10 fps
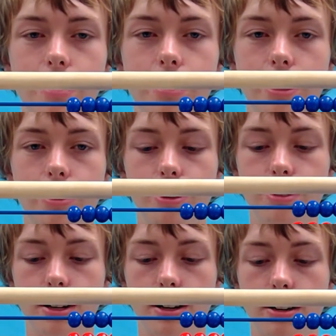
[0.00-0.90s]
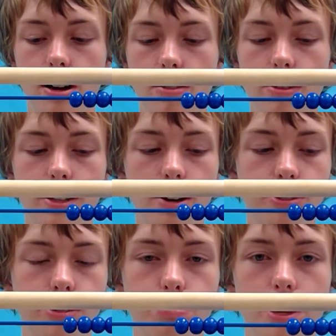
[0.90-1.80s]
There is our hundred
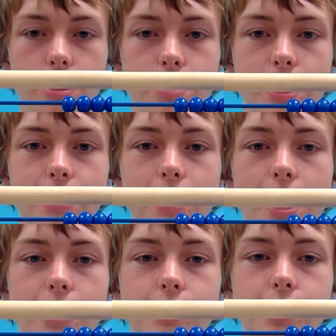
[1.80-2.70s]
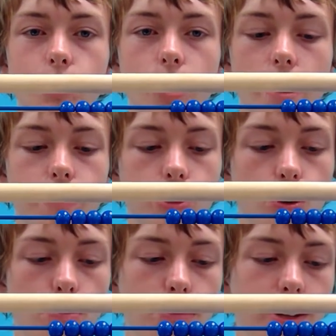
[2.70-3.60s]
thousands place, and lastly, we have to
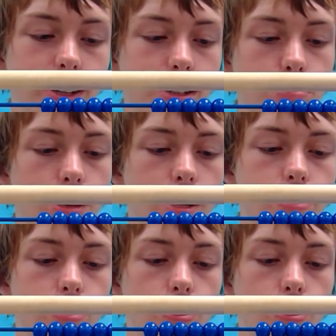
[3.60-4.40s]
do our millions place.